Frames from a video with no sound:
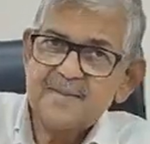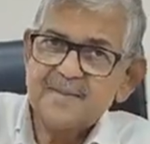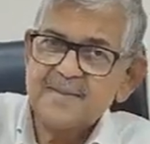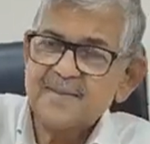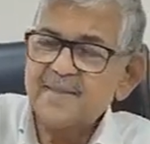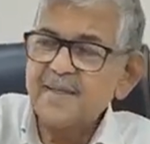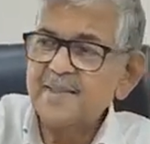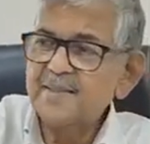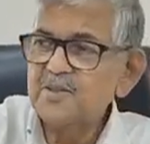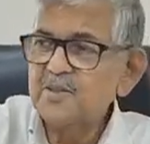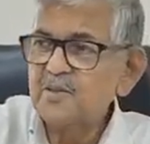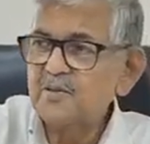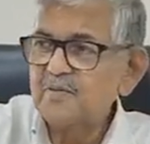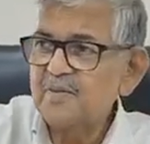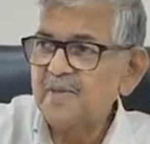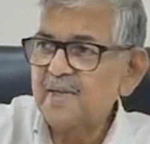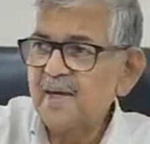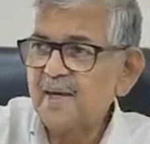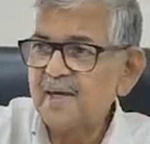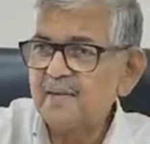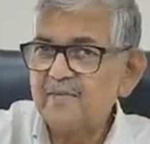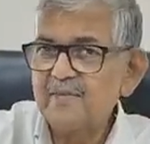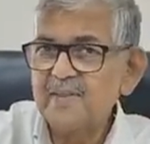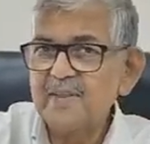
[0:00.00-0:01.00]
stretch of the
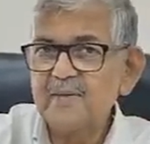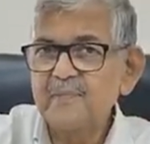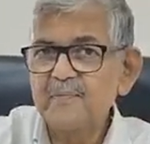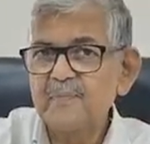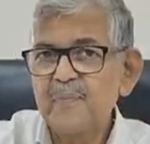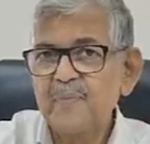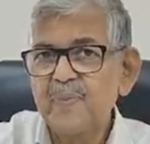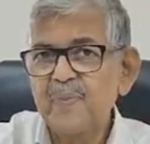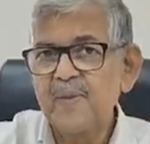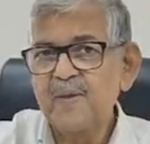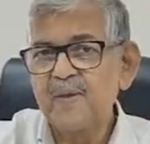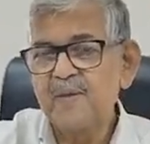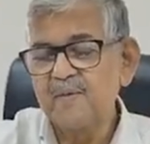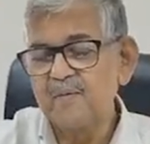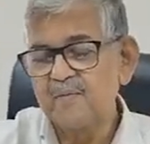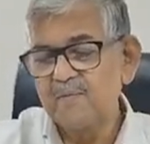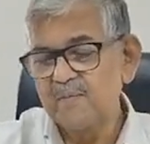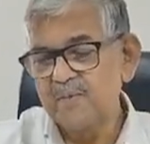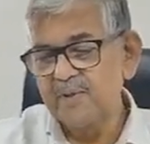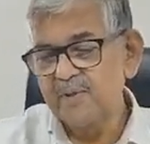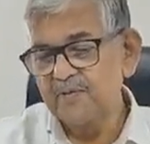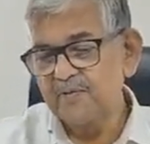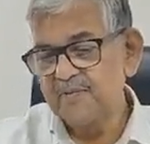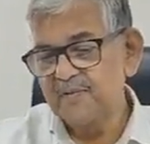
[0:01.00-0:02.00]
highway.
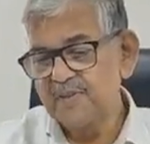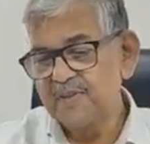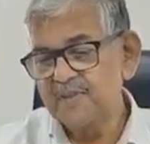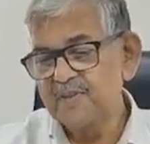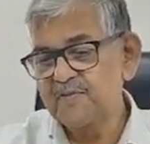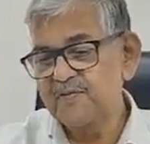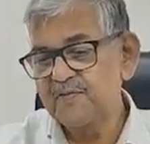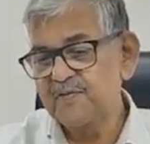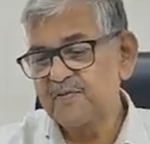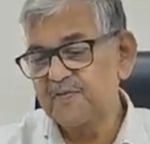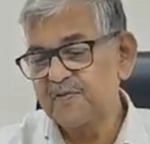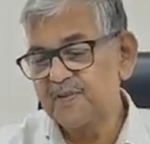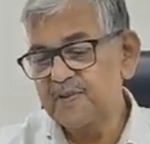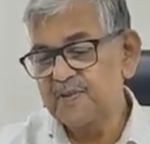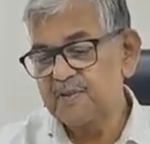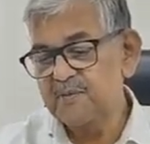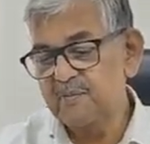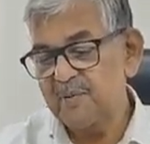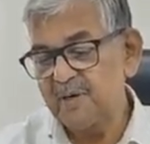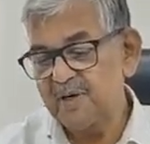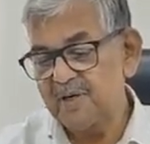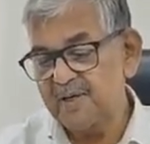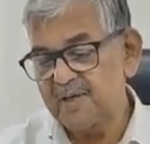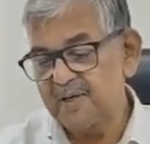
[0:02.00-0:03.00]
But the
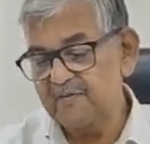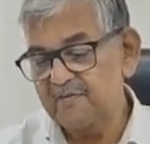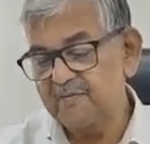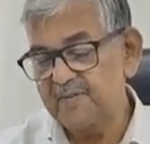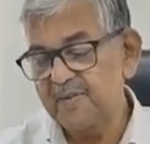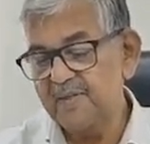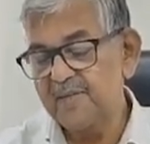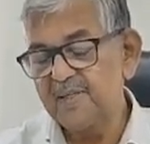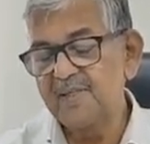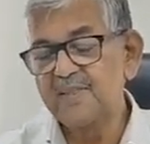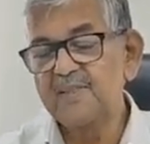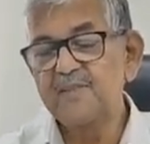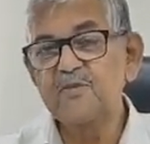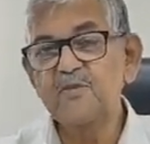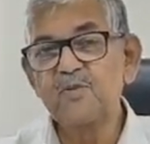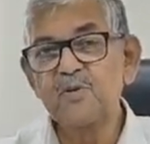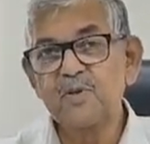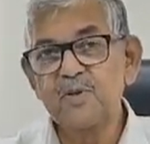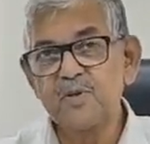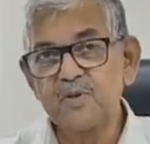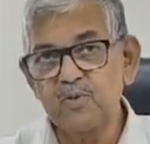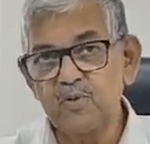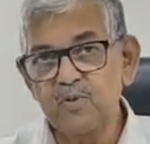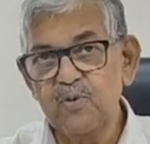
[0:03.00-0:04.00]
first part definitely is
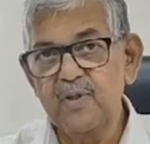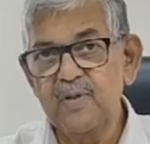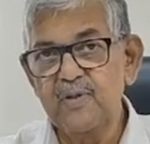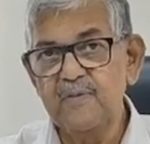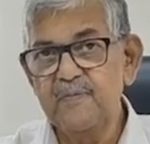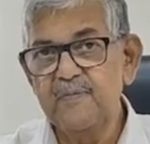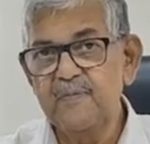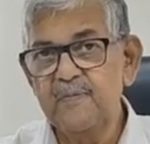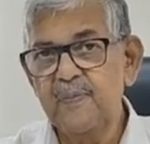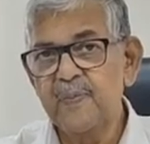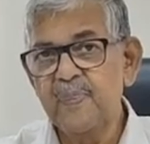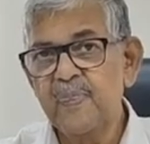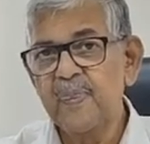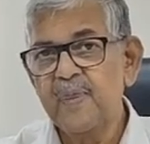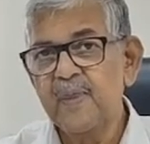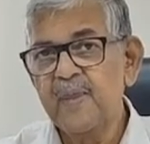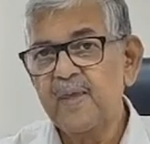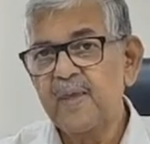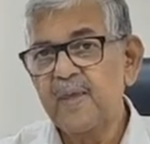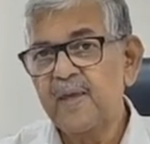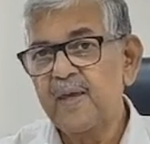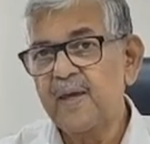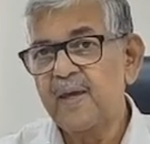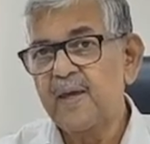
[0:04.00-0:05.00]
looking good.
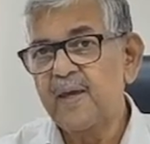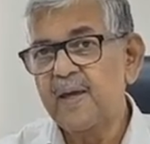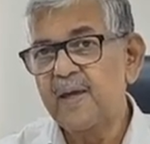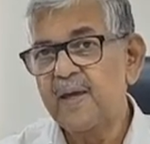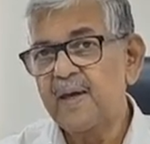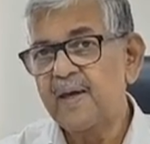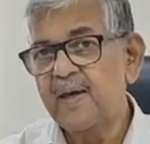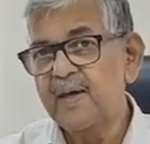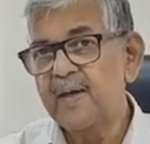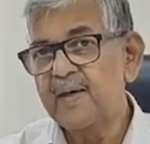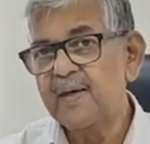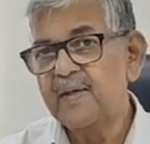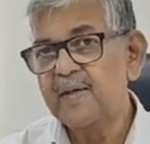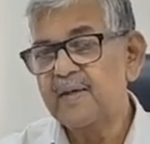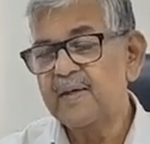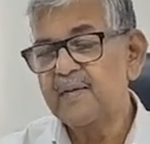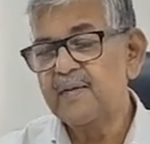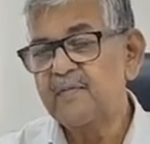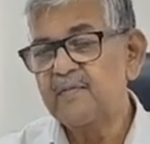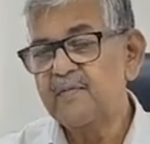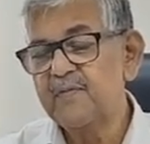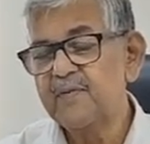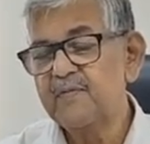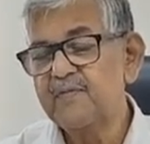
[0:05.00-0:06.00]
And
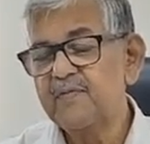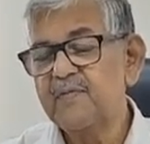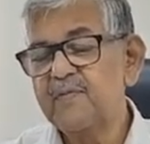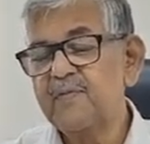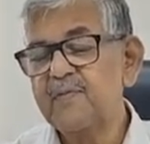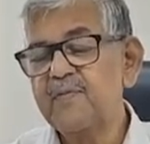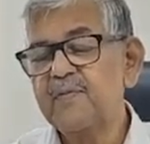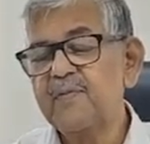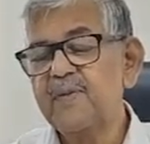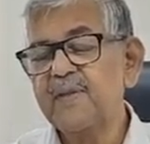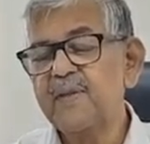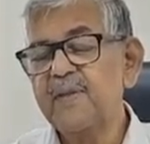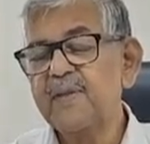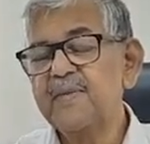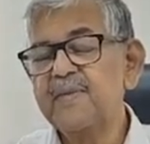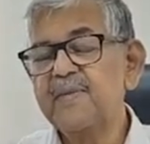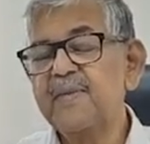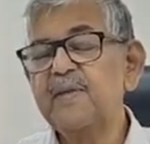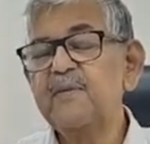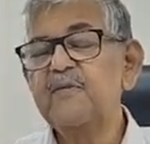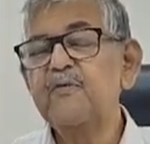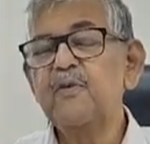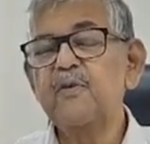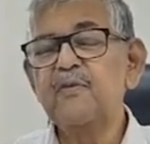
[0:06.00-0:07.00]
the
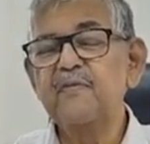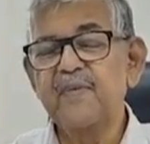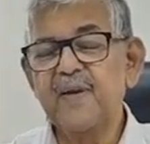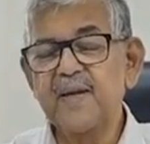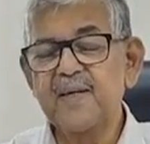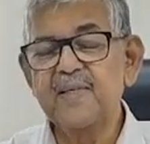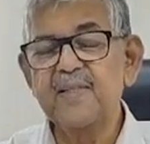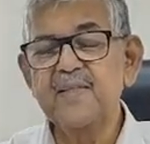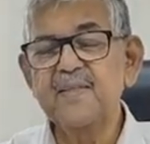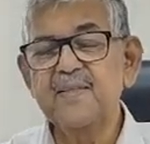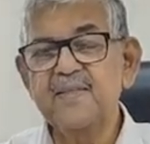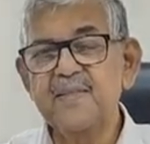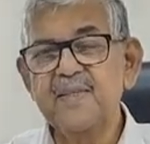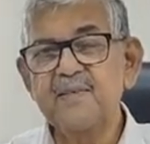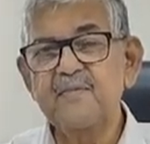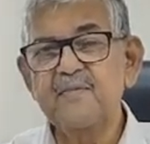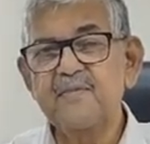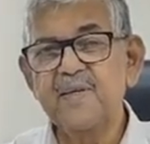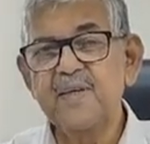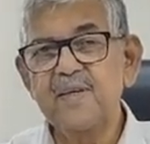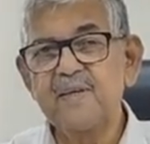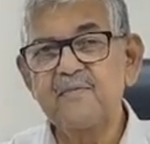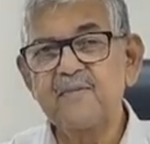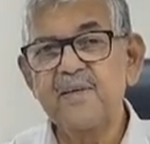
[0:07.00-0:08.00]
3-4 factors that
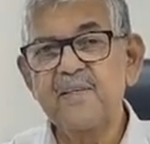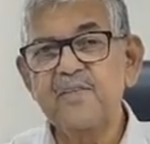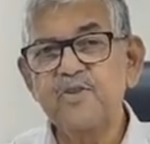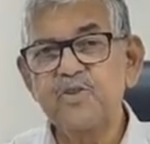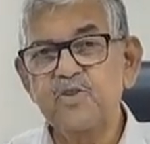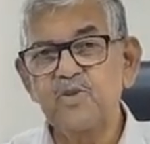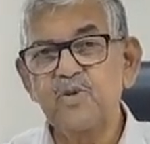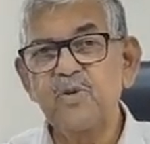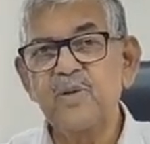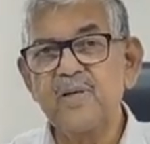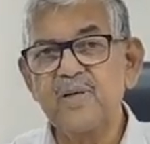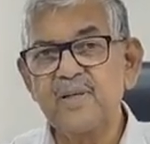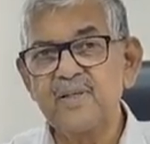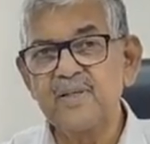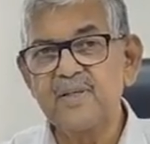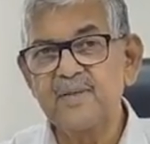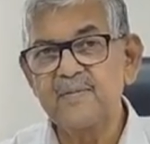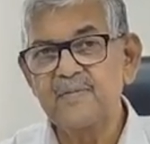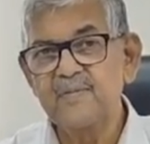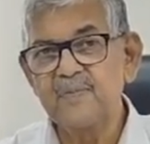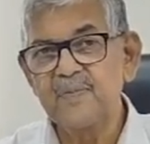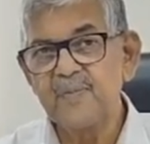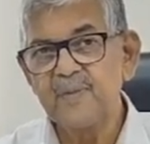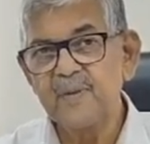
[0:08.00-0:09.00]
we have ensured.
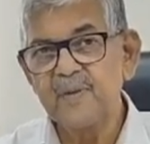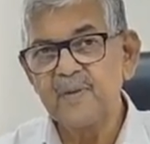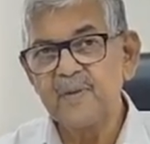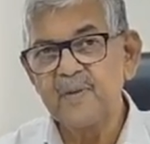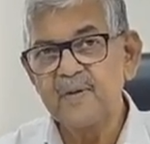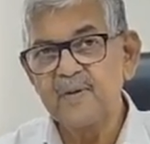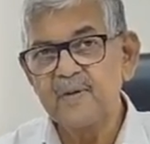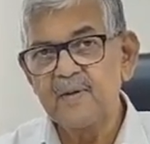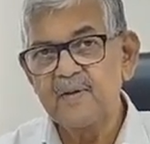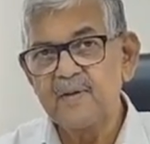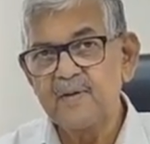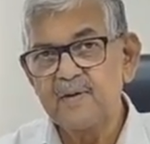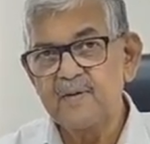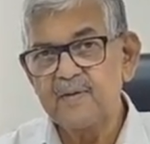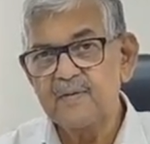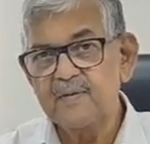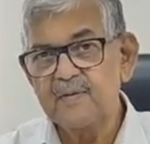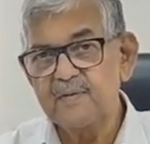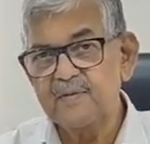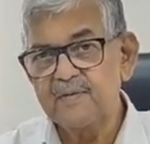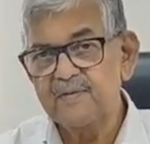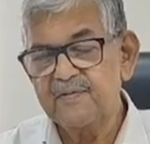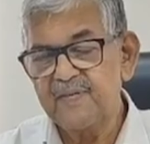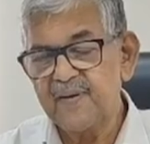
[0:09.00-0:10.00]

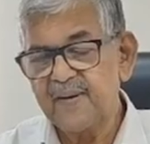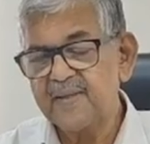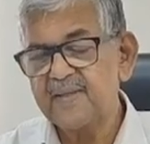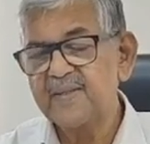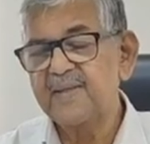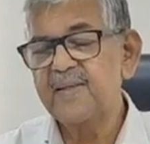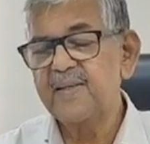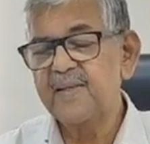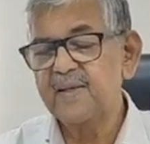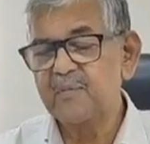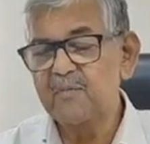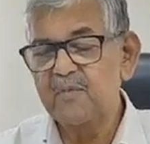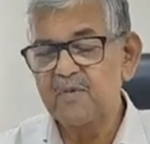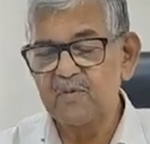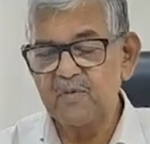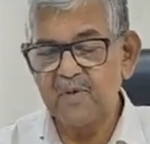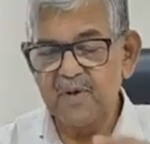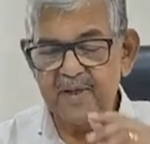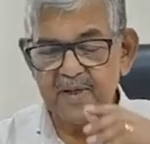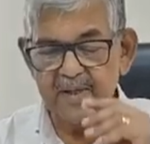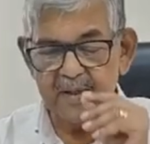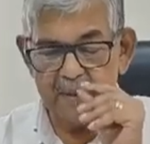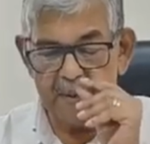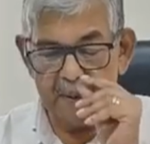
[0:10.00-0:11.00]
Factor number
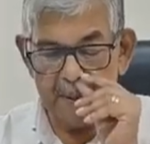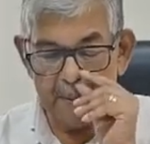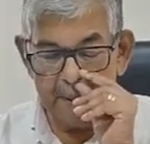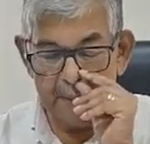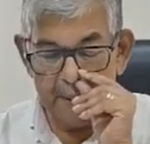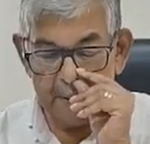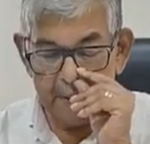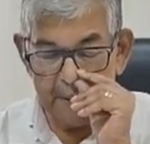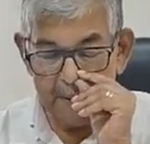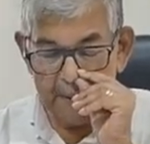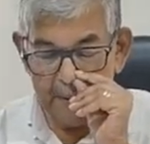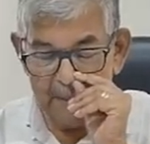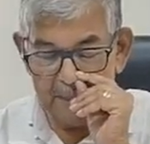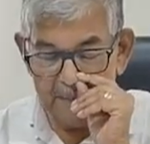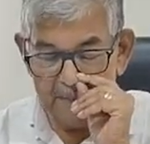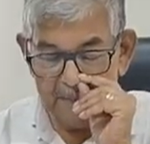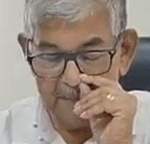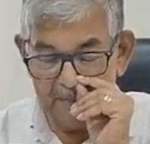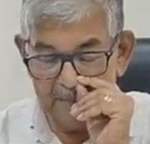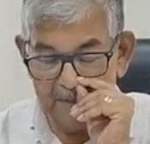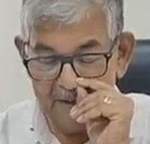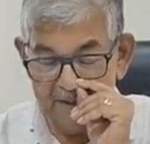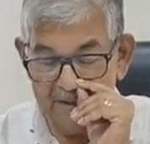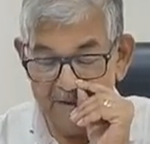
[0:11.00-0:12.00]
1 is
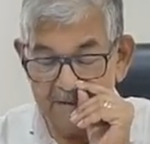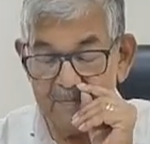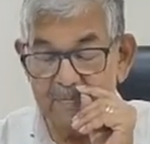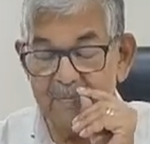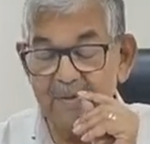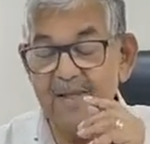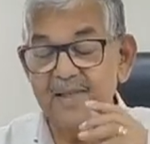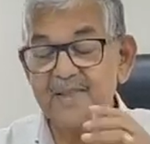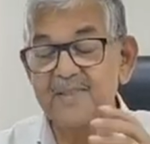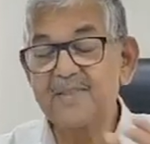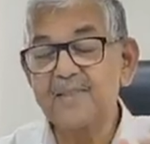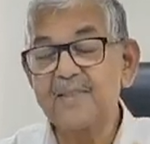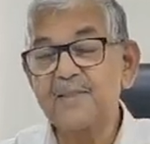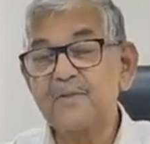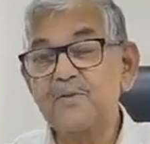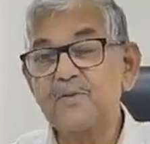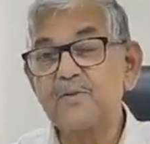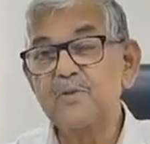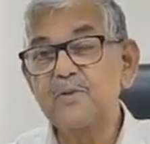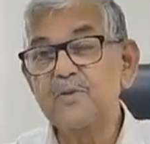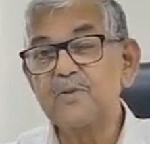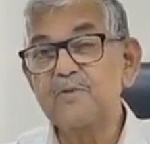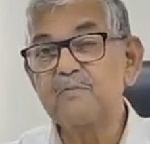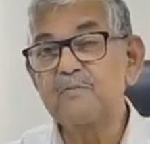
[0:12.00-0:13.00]
by replacing
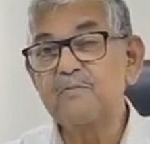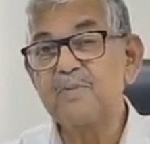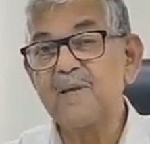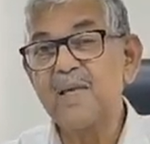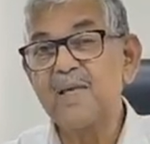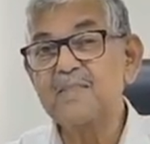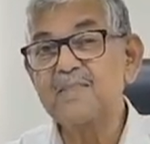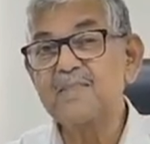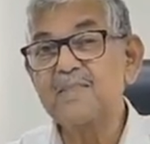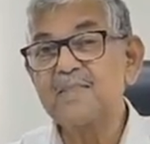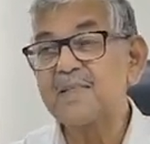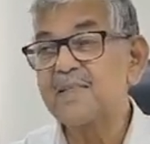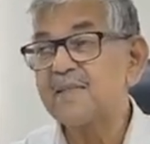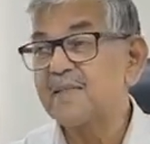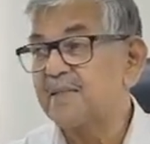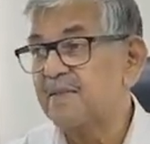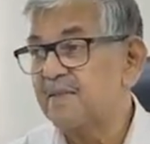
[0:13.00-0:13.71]
those plastic